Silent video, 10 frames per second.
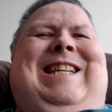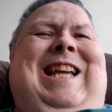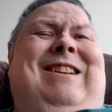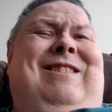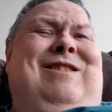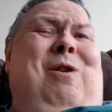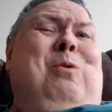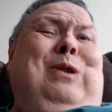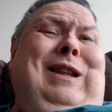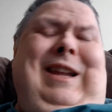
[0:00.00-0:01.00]
get
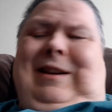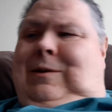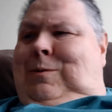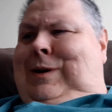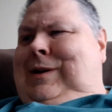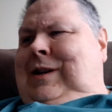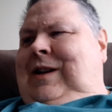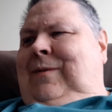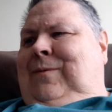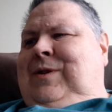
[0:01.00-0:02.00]
totally into it
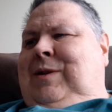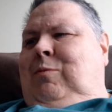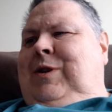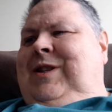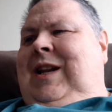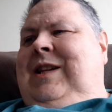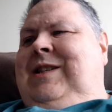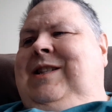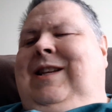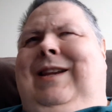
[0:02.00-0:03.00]
uh, for some reason. I
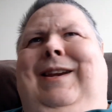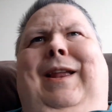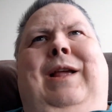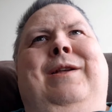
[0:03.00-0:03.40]
just didn't.